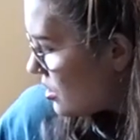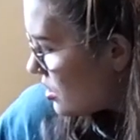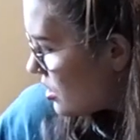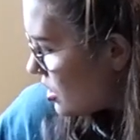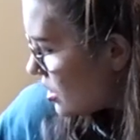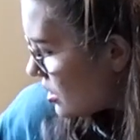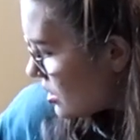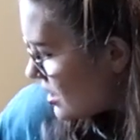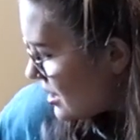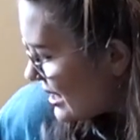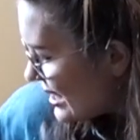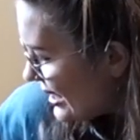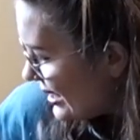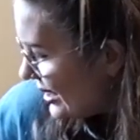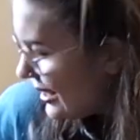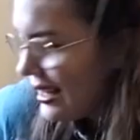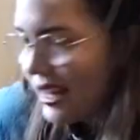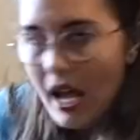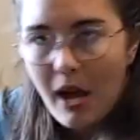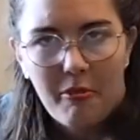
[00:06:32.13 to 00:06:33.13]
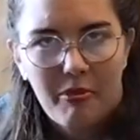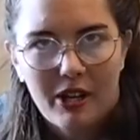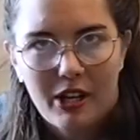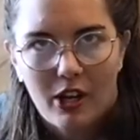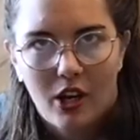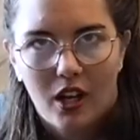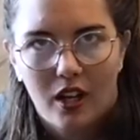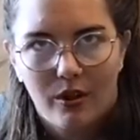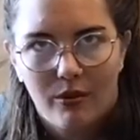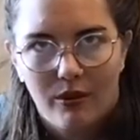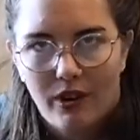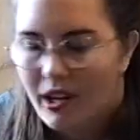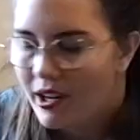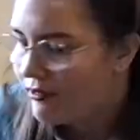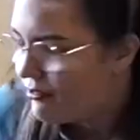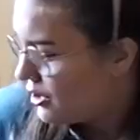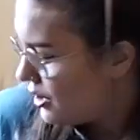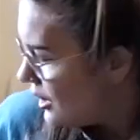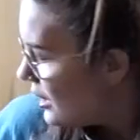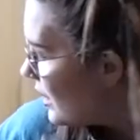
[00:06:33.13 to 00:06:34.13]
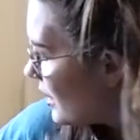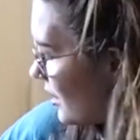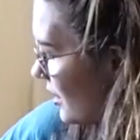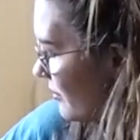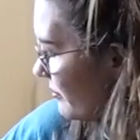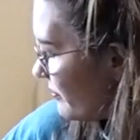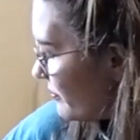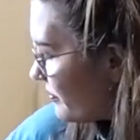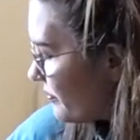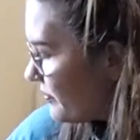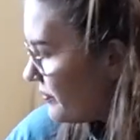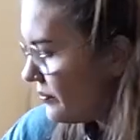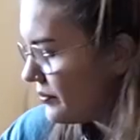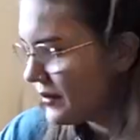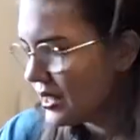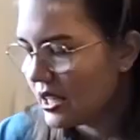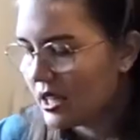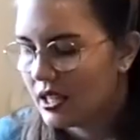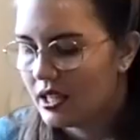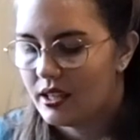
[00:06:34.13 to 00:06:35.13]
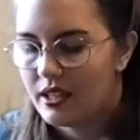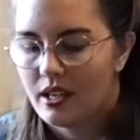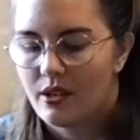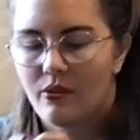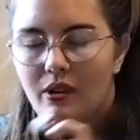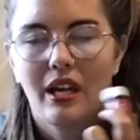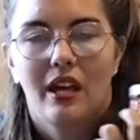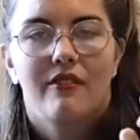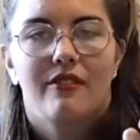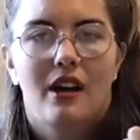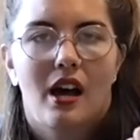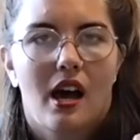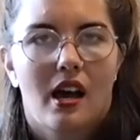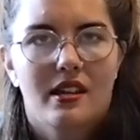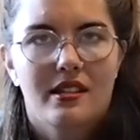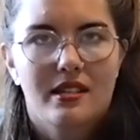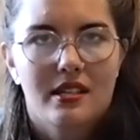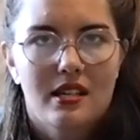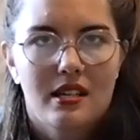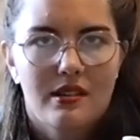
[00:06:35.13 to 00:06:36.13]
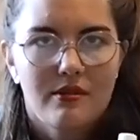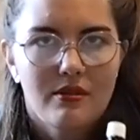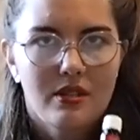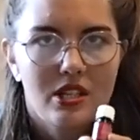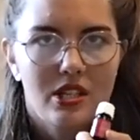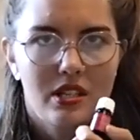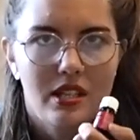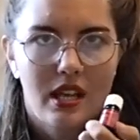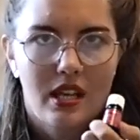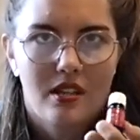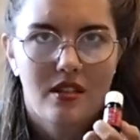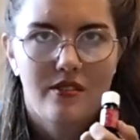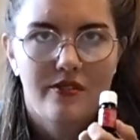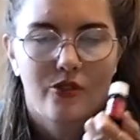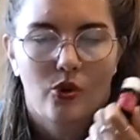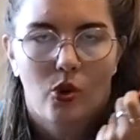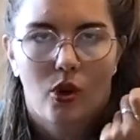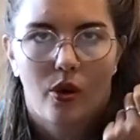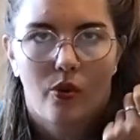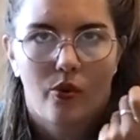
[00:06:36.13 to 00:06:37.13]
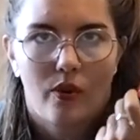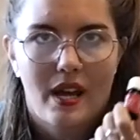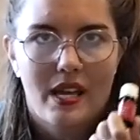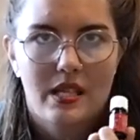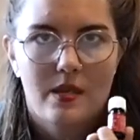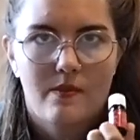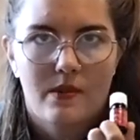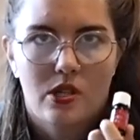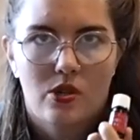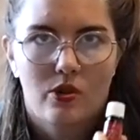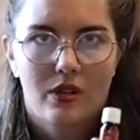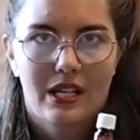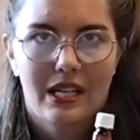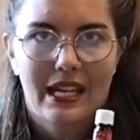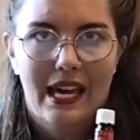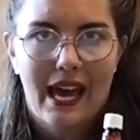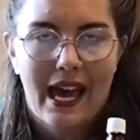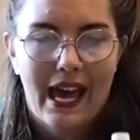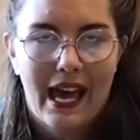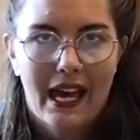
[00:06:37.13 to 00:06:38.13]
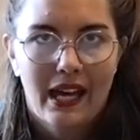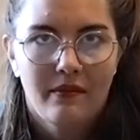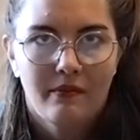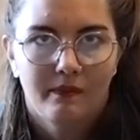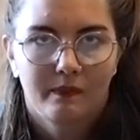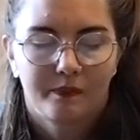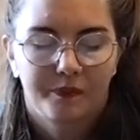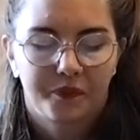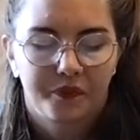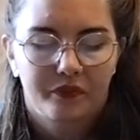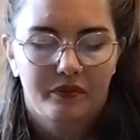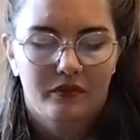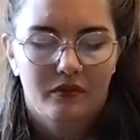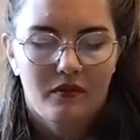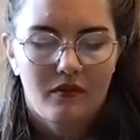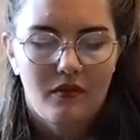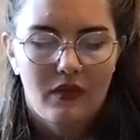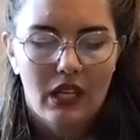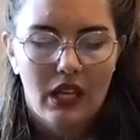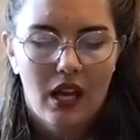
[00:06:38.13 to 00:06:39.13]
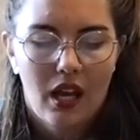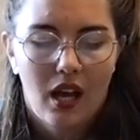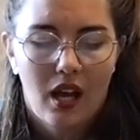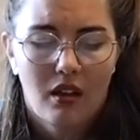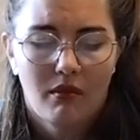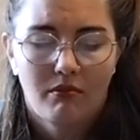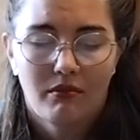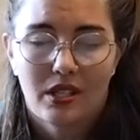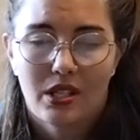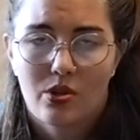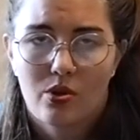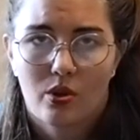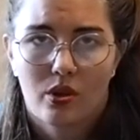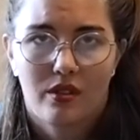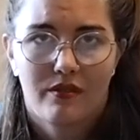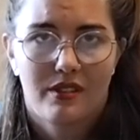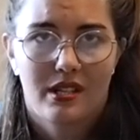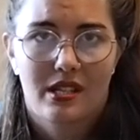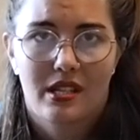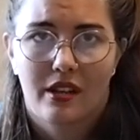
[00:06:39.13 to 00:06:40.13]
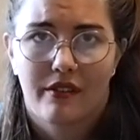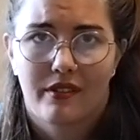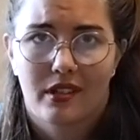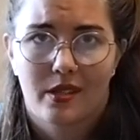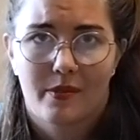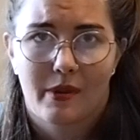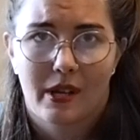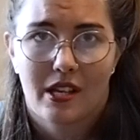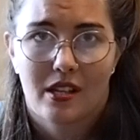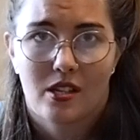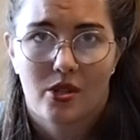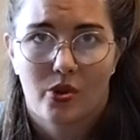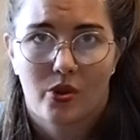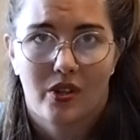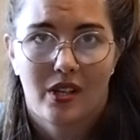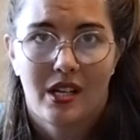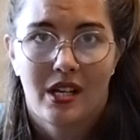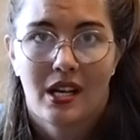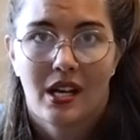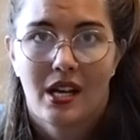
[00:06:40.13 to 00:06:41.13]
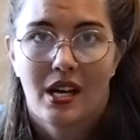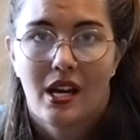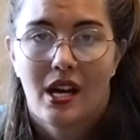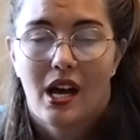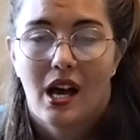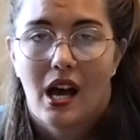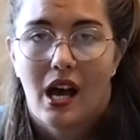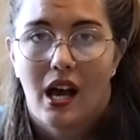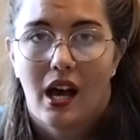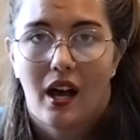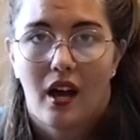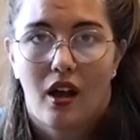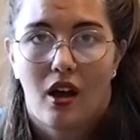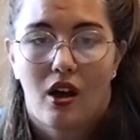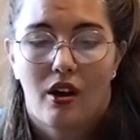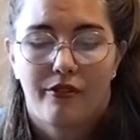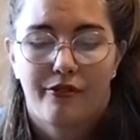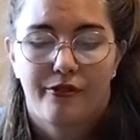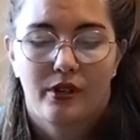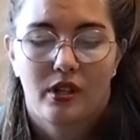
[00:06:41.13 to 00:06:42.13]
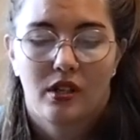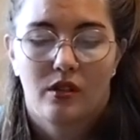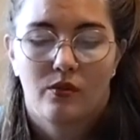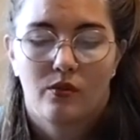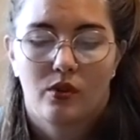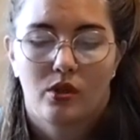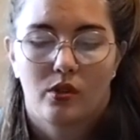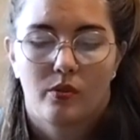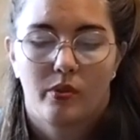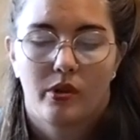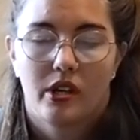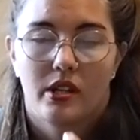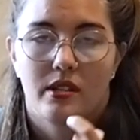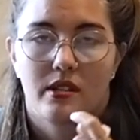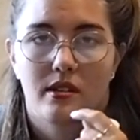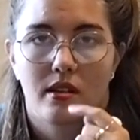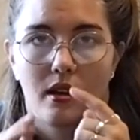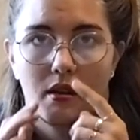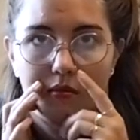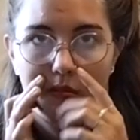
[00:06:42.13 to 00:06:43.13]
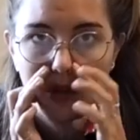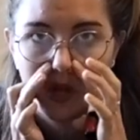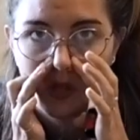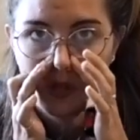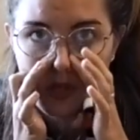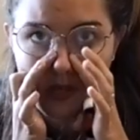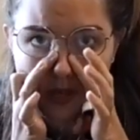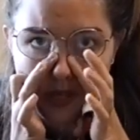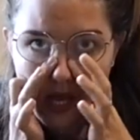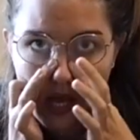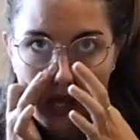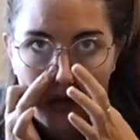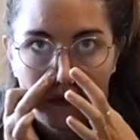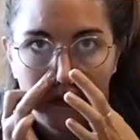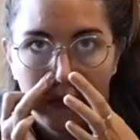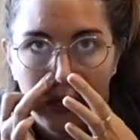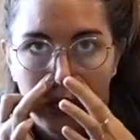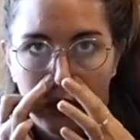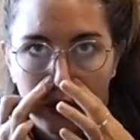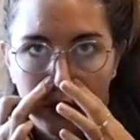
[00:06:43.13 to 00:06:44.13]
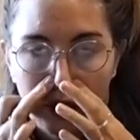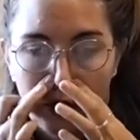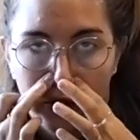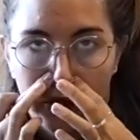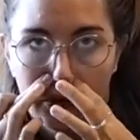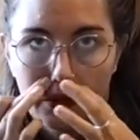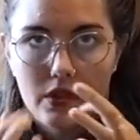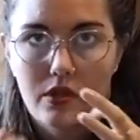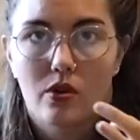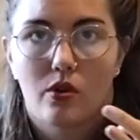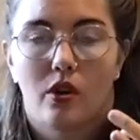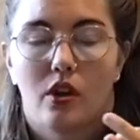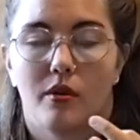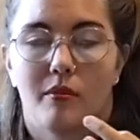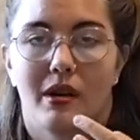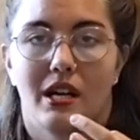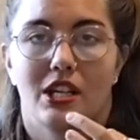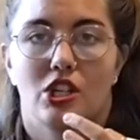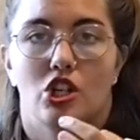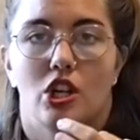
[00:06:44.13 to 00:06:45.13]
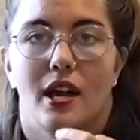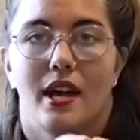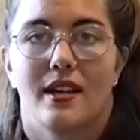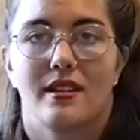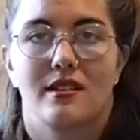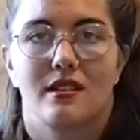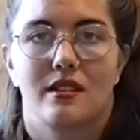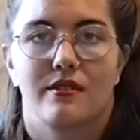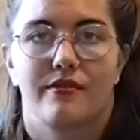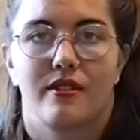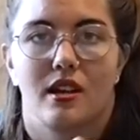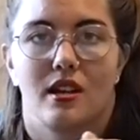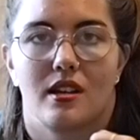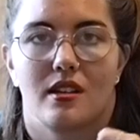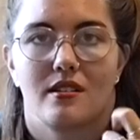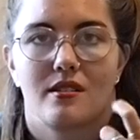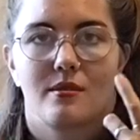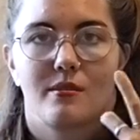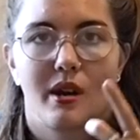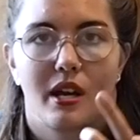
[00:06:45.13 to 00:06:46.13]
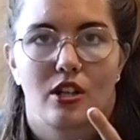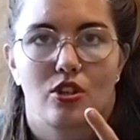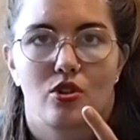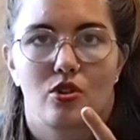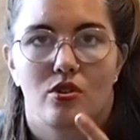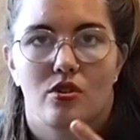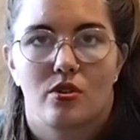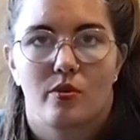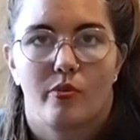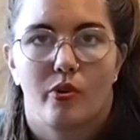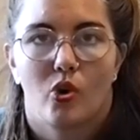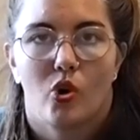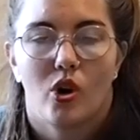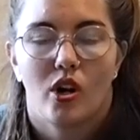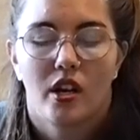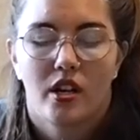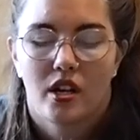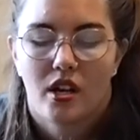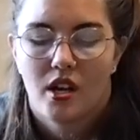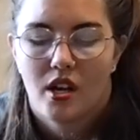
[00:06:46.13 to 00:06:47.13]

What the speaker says: Just slap it on wherever you need it. And then we have RC, which stands for respiratory care. It sort of is self-explanatory. I often will put some on the side of my nose or on my chest if I need some extra support.